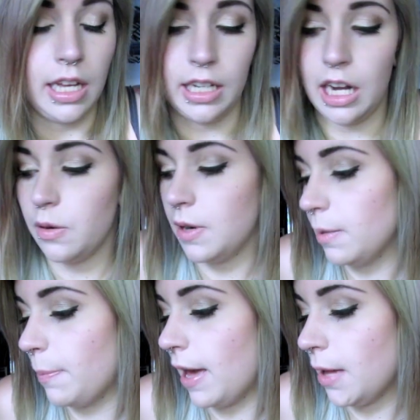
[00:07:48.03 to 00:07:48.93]
got quite
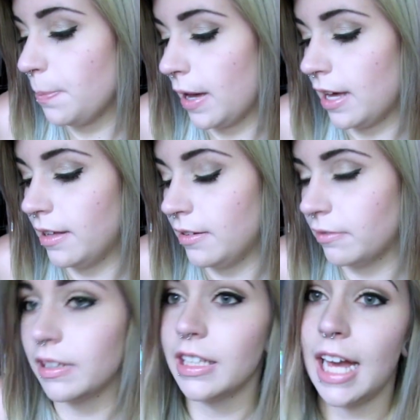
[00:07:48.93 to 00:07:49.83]
a bit but
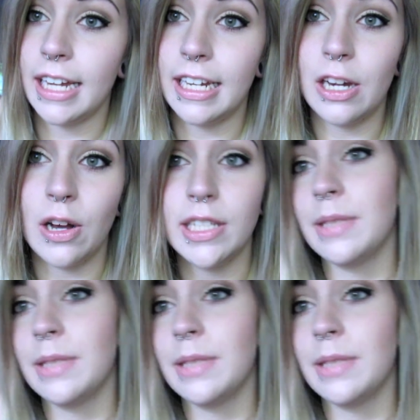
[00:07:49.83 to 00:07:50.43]
really I did not